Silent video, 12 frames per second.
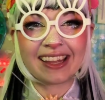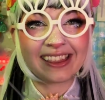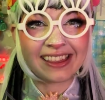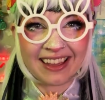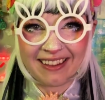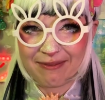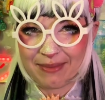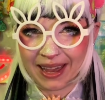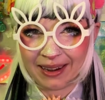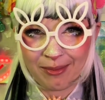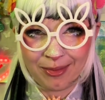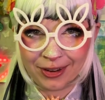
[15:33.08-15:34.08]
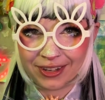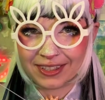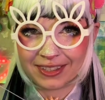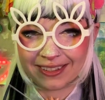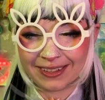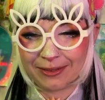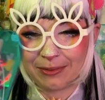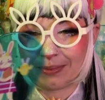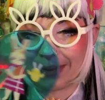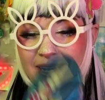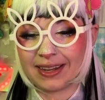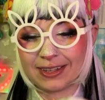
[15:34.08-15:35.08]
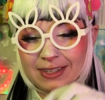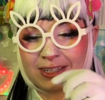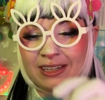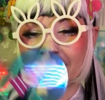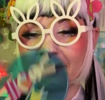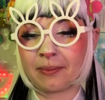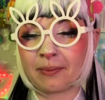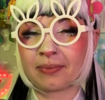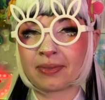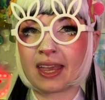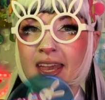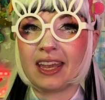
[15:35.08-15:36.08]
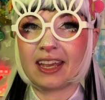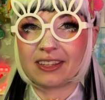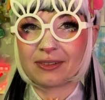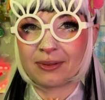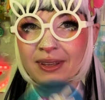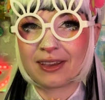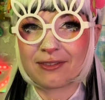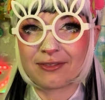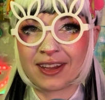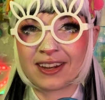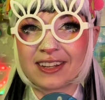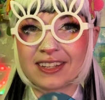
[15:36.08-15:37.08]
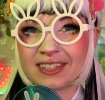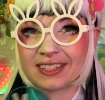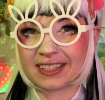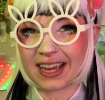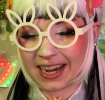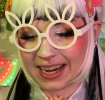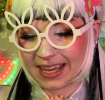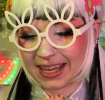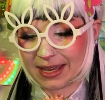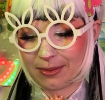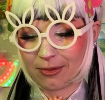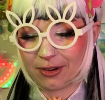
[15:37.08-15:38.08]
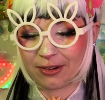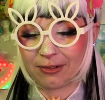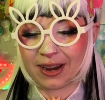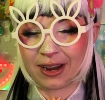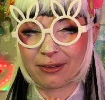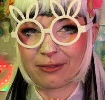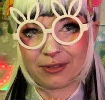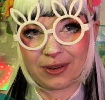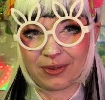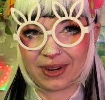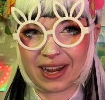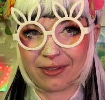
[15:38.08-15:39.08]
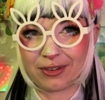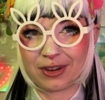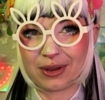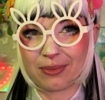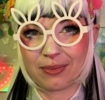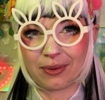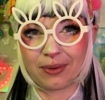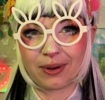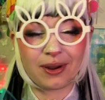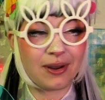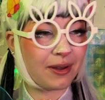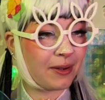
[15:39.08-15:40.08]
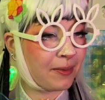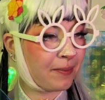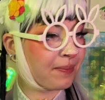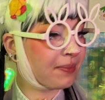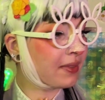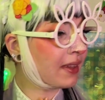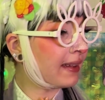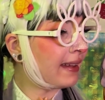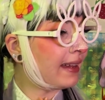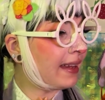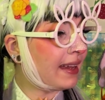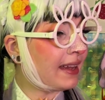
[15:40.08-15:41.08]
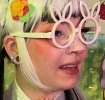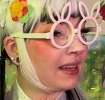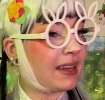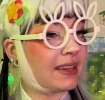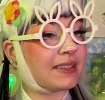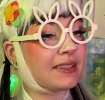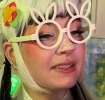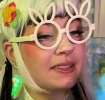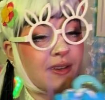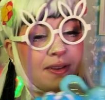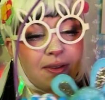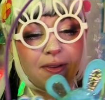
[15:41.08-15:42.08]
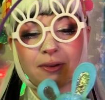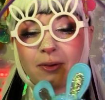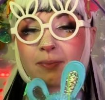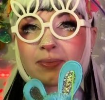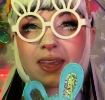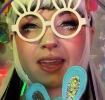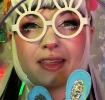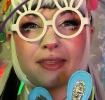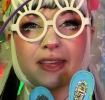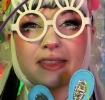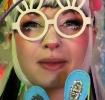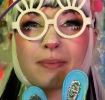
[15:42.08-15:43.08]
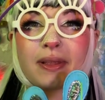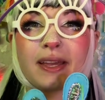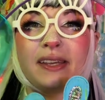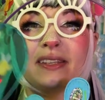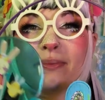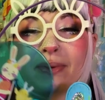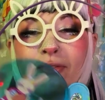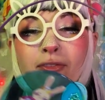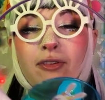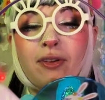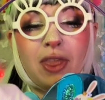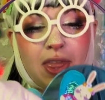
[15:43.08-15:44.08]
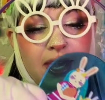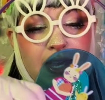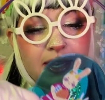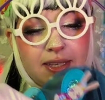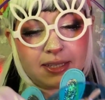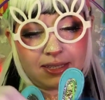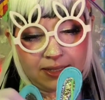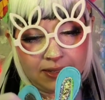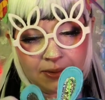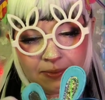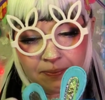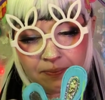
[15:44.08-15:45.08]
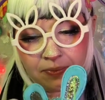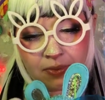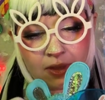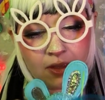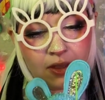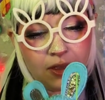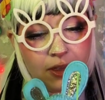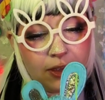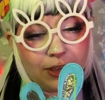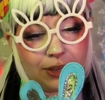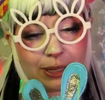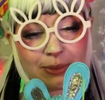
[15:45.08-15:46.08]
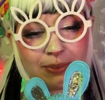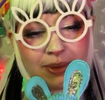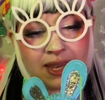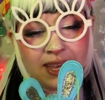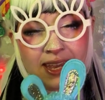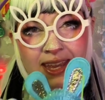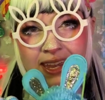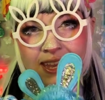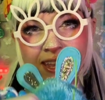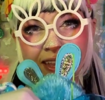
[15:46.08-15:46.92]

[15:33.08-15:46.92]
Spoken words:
love paddleboards so much. It's really fun to just kind of keep one around for whenever you're bored. So I think the placement for this could be